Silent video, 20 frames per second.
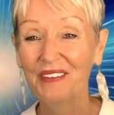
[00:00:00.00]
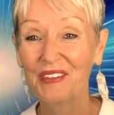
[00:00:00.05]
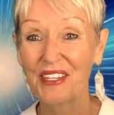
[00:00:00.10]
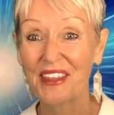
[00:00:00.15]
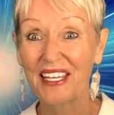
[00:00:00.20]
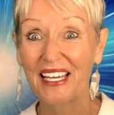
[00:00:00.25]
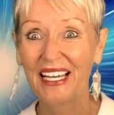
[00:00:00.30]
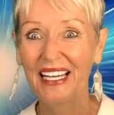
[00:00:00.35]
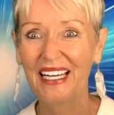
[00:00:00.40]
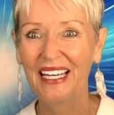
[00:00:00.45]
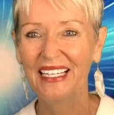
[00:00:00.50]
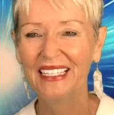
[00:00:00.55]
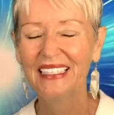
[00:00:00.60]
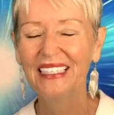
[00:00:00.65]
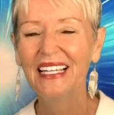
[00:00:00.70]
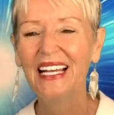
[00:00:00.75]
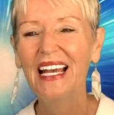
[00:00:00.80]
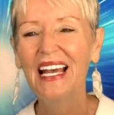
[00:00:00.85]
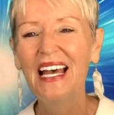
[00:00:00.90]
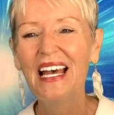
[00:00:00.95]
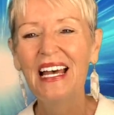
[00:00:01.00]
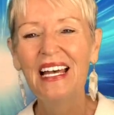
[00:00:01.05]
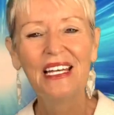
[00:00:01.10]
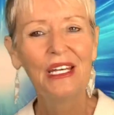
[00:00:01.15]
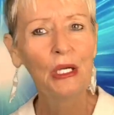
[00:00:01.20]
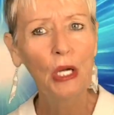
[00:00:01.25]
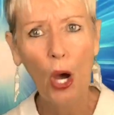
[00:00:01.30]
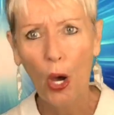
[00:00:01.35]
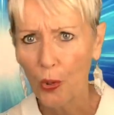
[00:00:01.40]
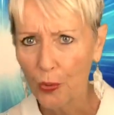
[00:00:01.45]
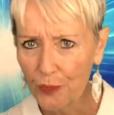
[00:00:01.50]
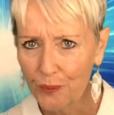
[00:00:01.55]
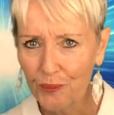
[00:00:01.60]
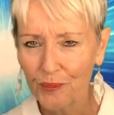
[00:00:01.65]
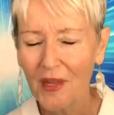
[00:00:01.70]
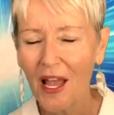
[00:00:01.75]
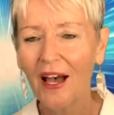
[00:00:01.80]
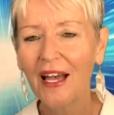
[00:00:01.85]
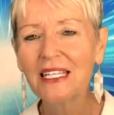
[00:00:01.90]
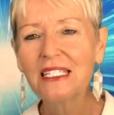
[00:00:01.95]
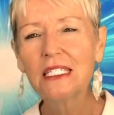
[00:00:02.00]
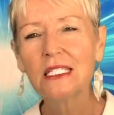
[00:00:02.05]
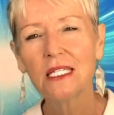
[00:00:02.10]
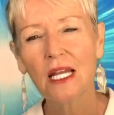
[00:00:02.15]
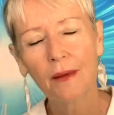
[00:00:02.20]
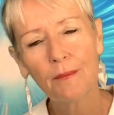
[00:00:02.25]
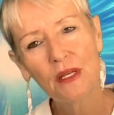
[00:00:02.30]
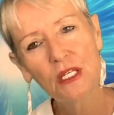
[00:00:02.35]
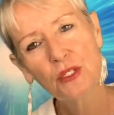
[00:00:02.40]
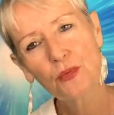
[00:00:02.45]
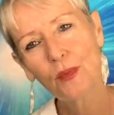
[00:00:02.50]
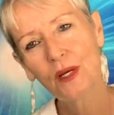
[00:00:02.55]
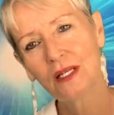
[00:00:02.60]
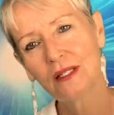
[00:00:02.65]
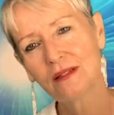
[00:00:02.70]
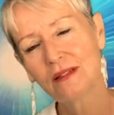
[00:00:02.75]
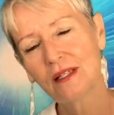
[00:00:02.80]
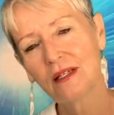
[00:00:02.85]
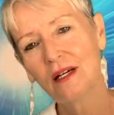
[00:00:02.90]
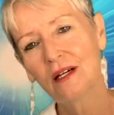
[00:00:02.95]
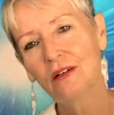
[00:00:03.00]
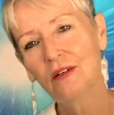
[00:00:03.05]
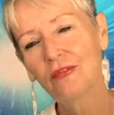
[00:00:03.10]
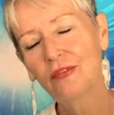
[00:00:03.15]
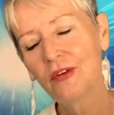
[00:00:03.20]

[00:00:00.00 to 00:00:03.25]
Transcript: with colour. No, I damage myself.